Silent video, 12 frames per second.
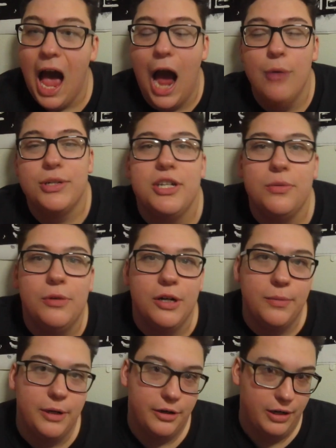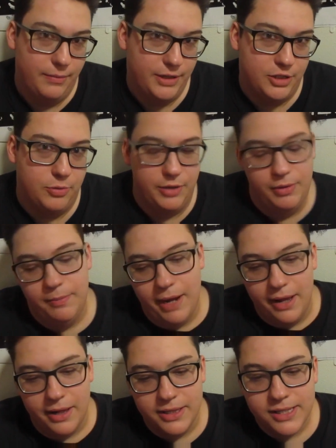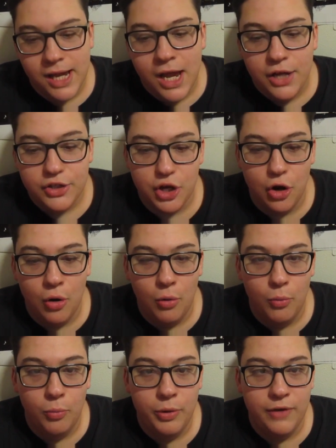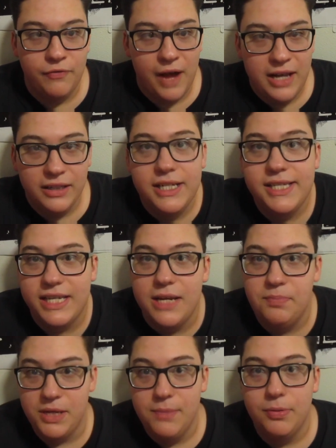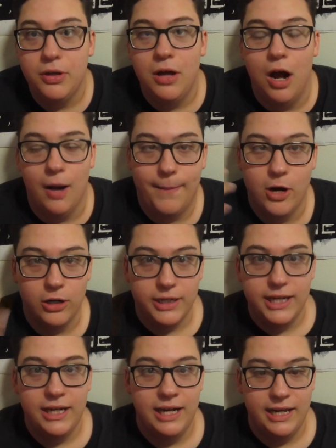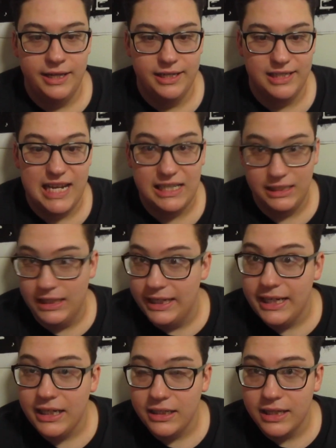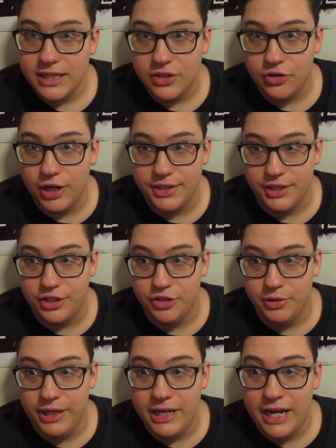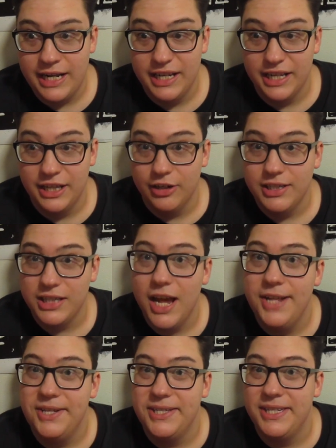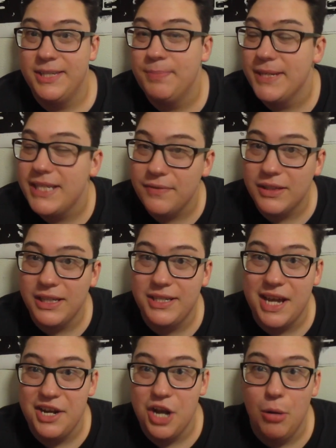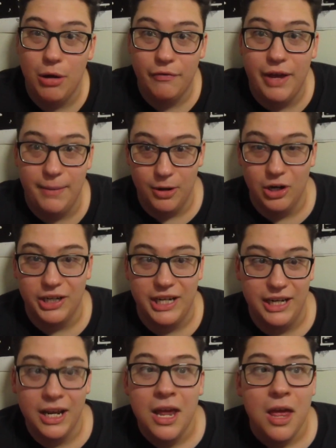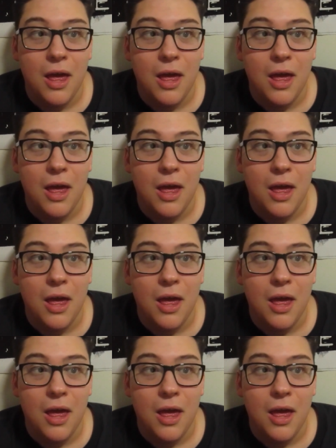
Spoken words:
was still worried we were gonna miss 21 Pilots. So we finally see people are parking in this like clinic that's across the street, and there are signs that specifically say no event parking.